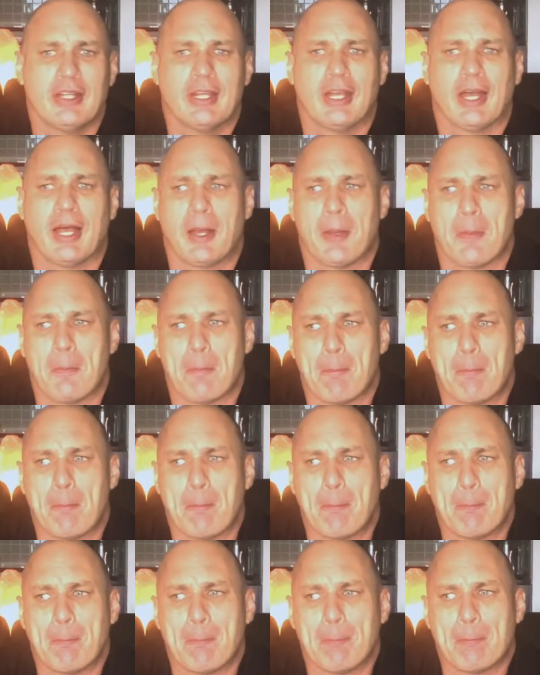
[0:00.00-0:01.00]

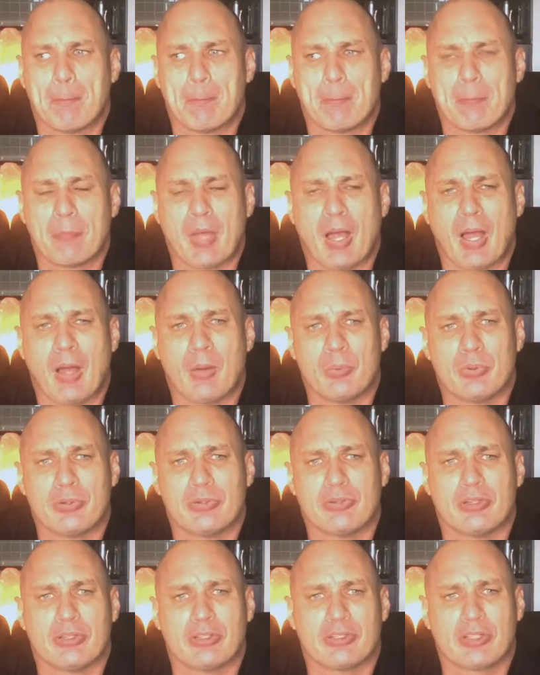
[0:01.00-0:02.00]
I would
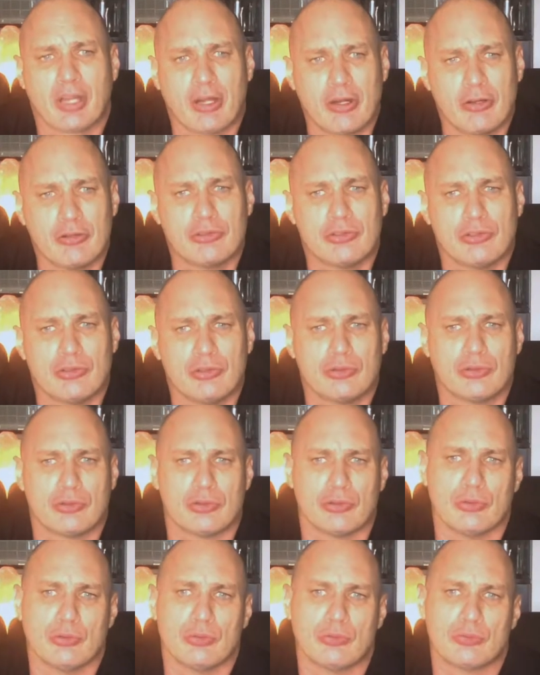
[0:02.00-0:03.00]
encourage you
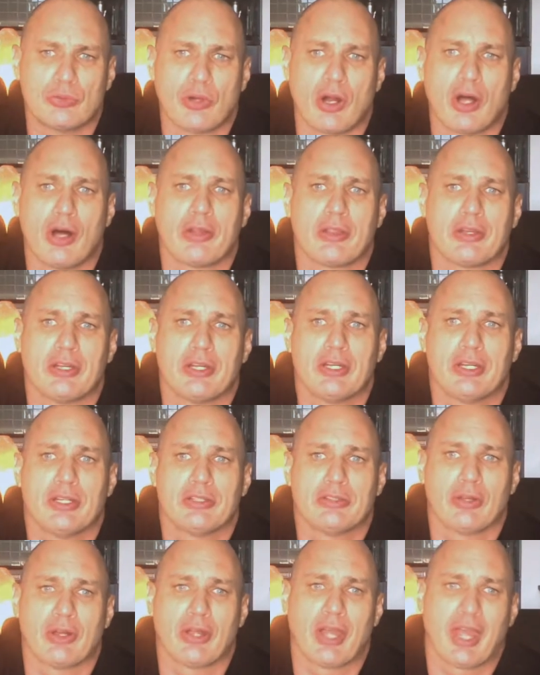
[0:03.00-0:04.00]
to rather,
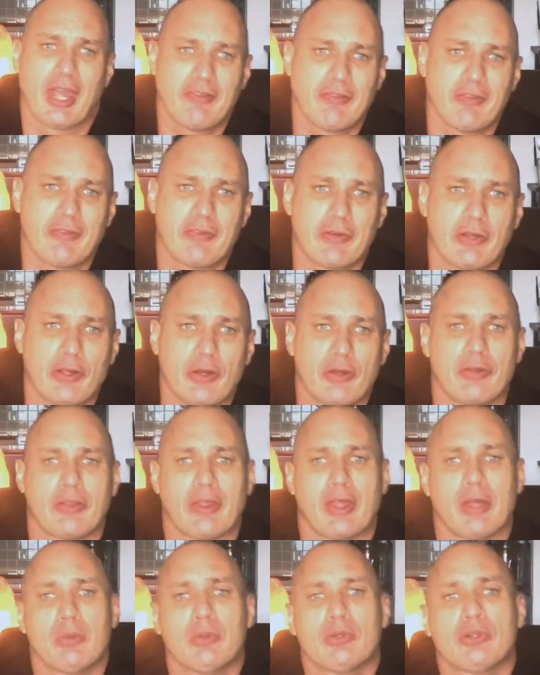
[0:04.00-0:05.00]
you know, have a video.
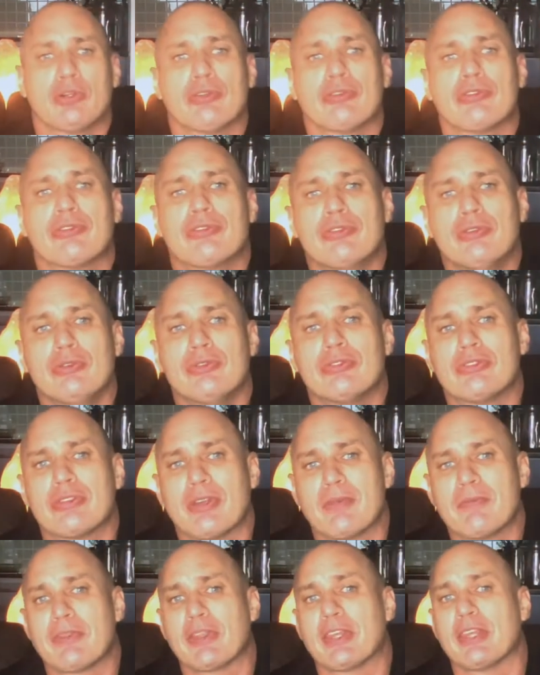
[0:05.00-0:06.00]
They will consume
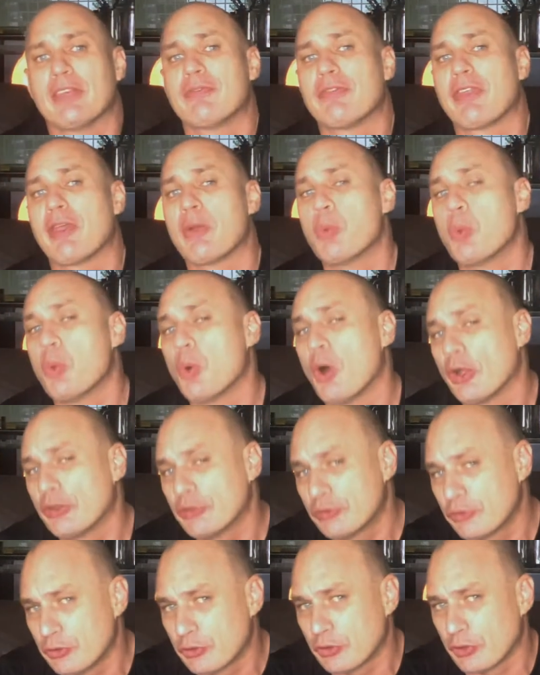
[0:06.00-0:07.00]
something if they
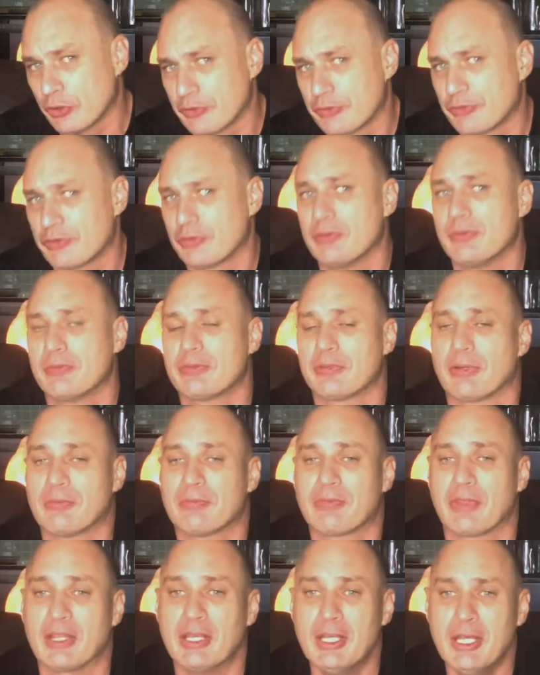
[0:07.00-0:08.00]
want to consume
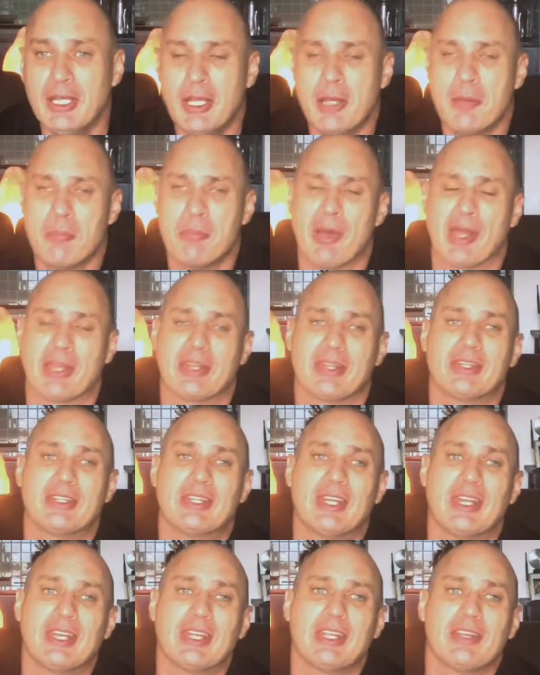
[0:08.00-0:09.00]
something, but
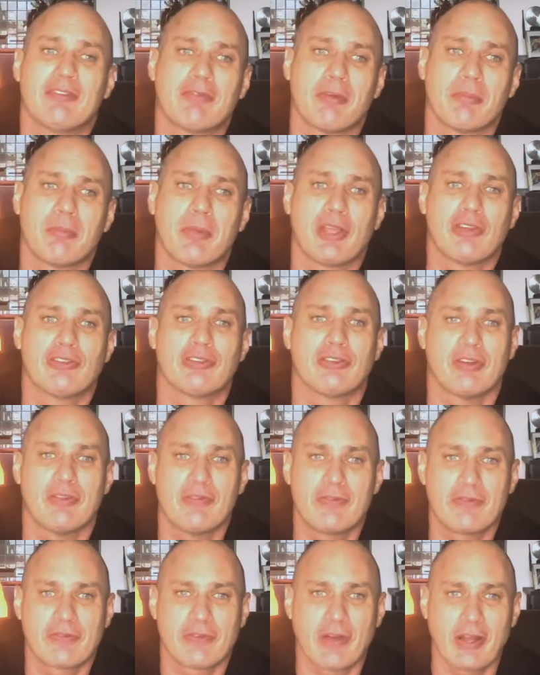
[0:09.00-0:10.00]
getting information in
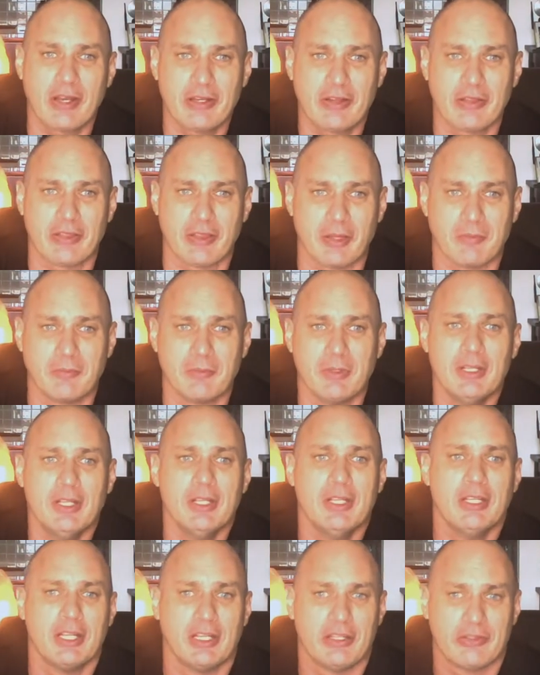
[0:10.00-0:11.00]
front of them
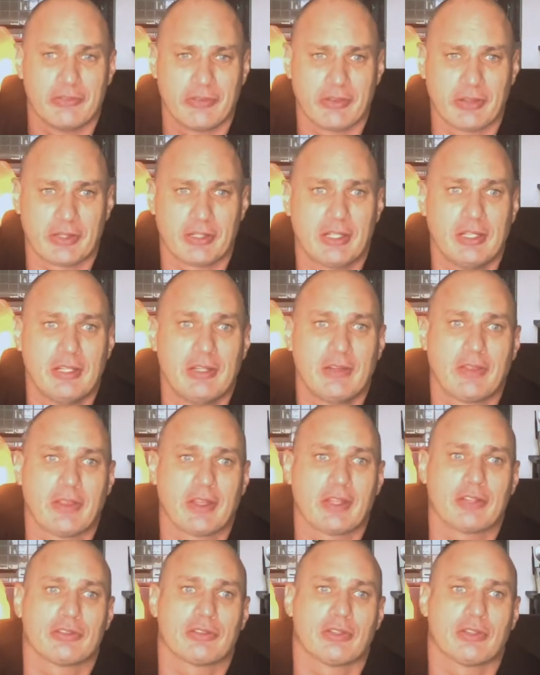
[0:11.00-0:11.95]
is the key thing.